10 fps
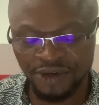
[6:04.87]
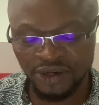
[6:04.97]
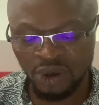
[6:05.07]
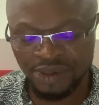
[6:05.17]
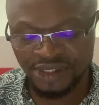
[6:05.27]
from you in the
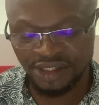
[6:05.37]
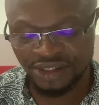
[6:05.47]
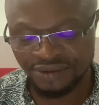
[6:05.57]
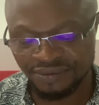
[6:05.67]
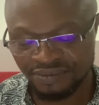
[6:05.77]
comment
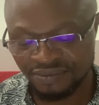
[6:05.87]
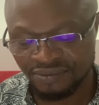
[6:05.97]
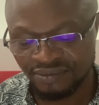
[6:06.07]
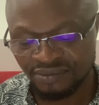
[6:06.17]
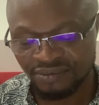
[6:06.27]
section.
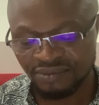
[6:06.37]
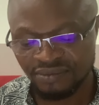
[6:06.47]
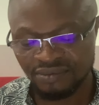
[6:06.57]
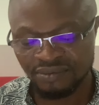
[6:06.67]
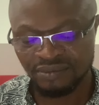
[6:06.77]

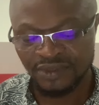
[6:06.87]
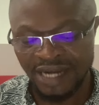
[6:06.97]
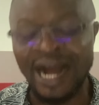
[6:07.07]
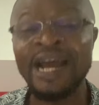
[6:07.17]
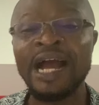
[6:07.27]

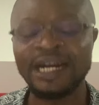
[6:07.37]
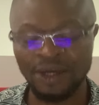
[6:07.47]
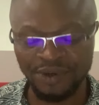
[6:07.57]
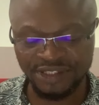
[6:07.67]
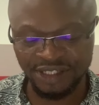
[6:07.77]
I agree
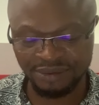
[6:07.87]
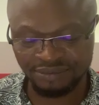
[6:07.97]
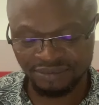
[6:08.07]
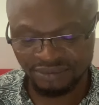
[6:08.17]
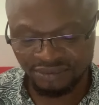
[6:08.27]
with him.
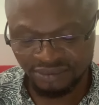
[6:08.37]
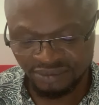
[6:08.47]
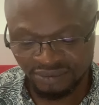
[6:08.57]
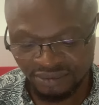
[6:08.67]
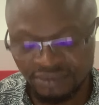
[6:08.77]

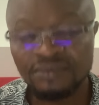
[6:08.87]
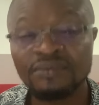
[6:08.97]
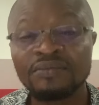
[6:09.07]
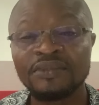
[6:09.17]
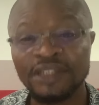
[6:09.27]

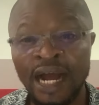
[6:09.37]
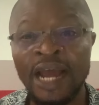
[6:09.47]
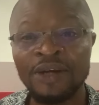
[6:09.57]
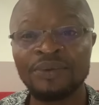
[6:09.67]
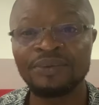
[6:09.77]

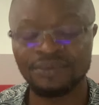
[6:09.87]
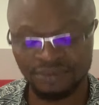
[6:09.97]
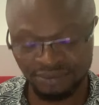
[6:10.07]
I do.